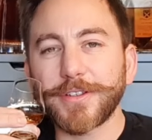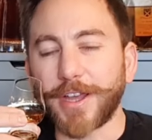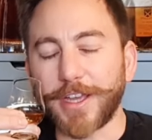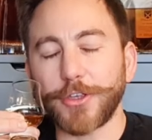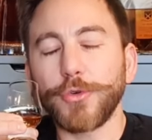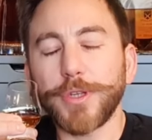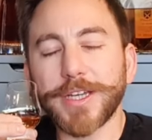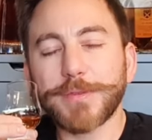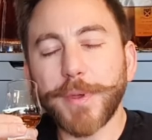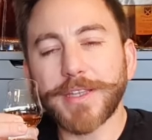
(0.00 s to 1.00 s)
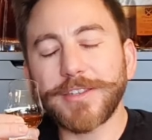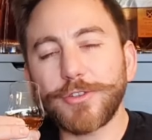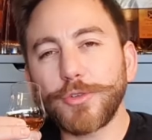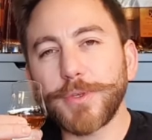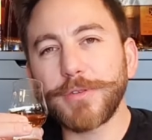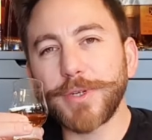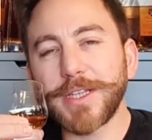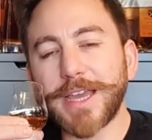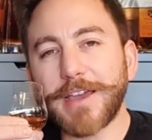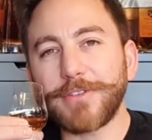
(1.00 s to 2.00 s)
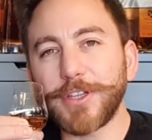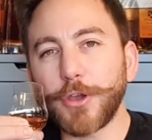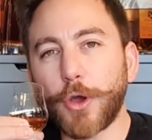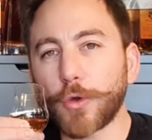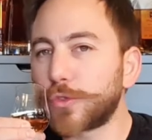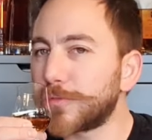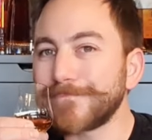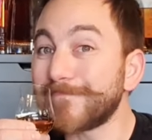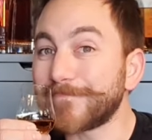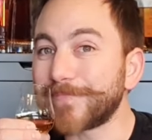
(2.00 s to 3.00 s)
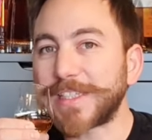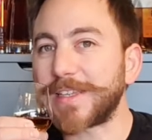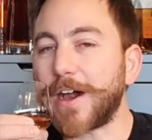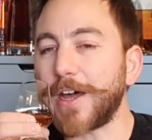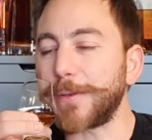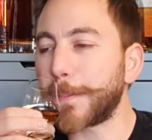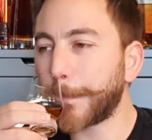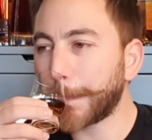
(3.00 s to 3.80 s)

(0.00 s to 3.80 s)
Like, you would expect it to be really heavily oaked. It's not.